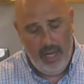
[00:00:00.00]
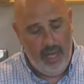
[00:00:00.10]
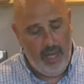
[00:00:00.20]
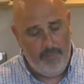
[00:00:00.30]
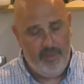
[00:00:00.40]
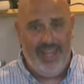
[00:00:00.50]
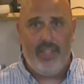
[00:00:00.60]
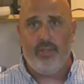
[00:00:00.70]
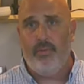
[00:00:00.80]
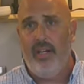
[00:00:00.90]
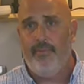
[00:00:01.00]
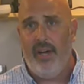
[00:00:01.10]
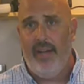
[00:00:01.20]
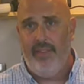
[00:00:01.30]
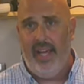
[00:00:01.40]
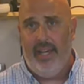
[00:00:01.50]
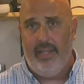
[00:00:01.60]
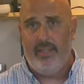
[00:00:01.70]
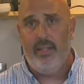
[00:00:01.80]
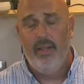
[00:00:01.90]
for the next 3 to 5
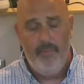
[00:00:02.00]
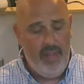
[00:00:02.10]
days.